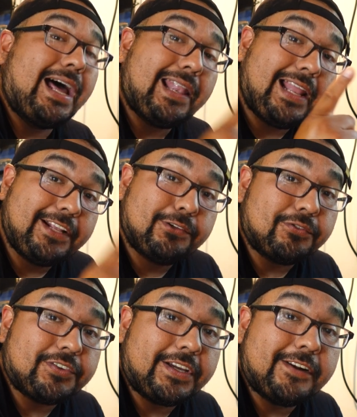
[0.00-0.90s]
I like
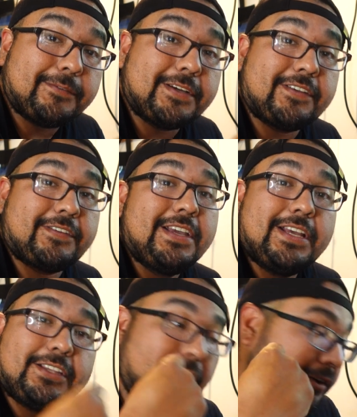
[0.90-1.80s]
those tides because
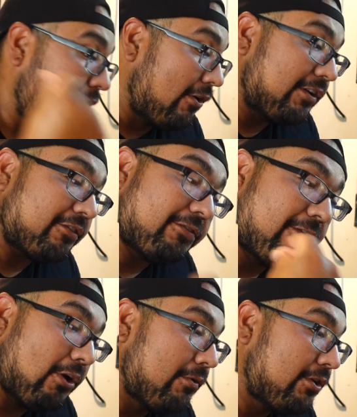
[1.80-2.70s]
the current is
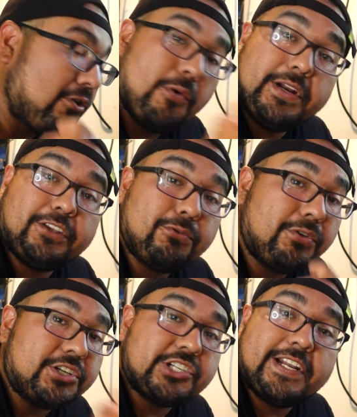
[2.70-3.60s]
flowing, going in through
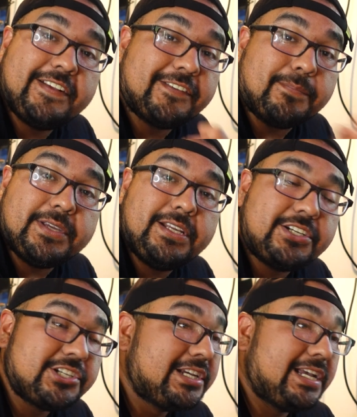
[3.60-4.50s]
the jetties, the
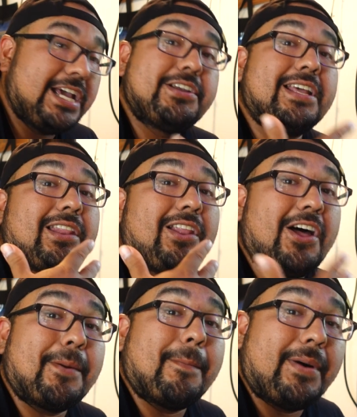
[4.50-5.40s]
beach, and you get a
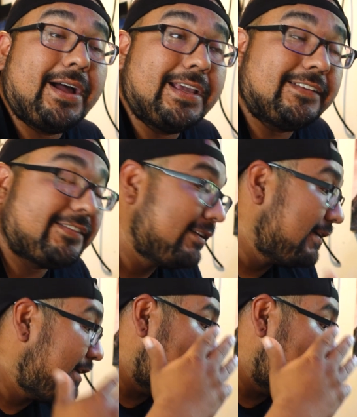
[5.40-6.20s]
lot of bites.